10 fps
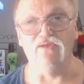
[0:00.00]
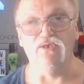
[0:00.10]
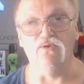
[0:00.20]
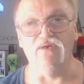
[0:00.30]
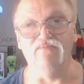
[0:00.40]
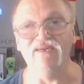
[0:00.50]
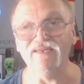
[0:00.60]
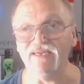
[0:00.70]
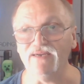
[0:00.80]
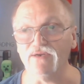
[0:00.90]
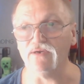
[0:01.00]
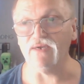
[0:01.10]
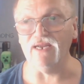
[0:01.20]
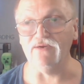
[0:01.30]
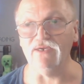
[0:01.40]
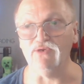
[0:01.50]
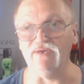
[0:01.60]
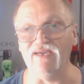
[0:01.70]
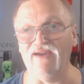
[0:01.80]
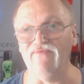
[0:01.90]
enjoy being here. I know I enjoy
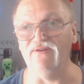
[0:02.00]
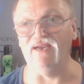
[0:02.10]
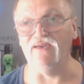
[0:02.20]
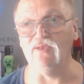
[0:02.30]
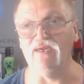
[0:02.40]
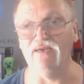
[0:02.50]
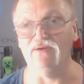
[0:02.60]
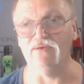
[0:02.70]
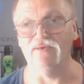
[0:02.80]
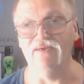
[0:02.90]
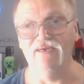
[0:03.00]
having you guys here.